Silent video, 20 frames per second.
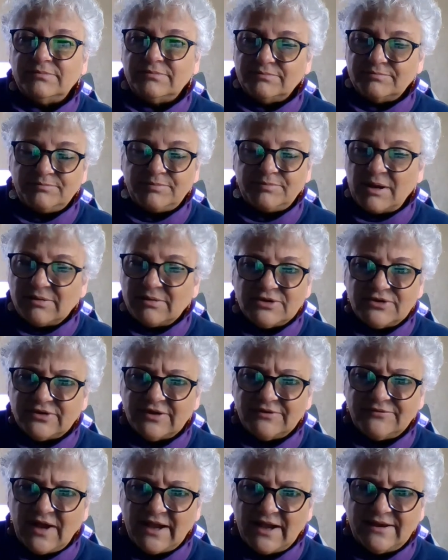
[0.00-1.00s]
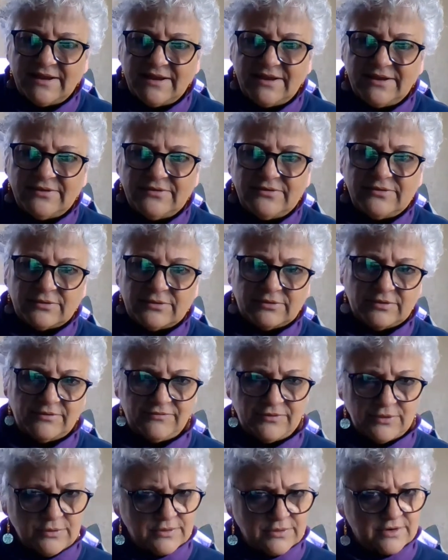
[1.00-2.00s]
publish their findings or
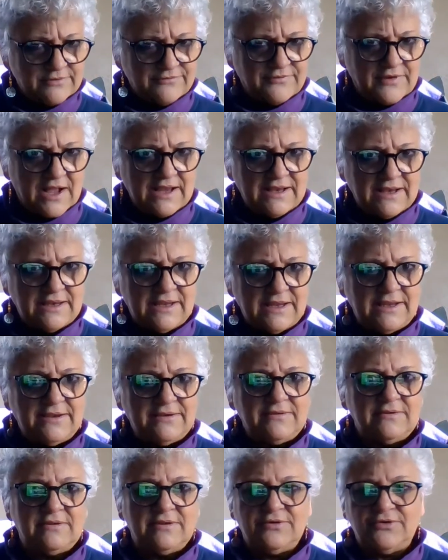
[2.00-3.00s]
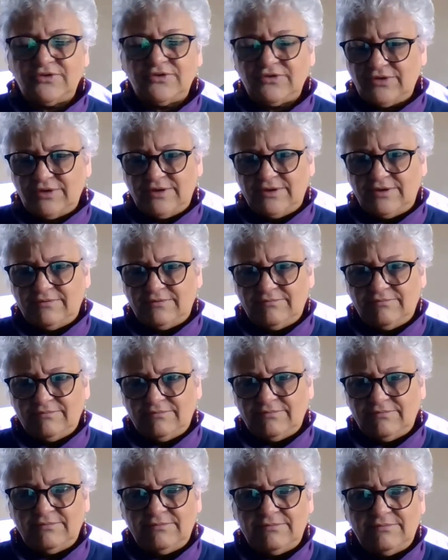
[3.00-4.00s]
review their findings. They're just going to
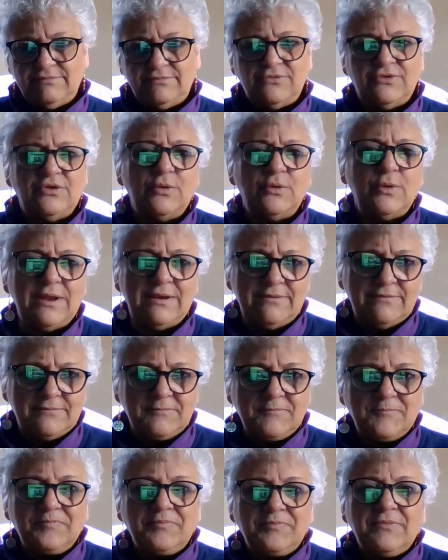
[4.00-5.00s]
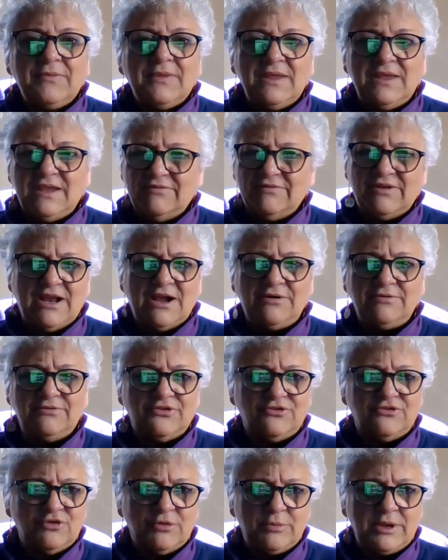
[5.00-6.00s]
do it, give it out,
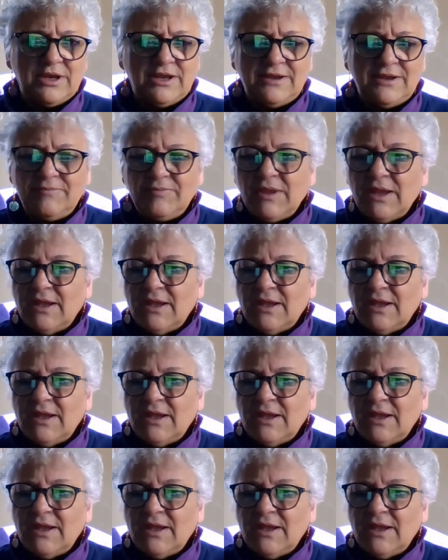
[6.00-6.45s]
distribute it.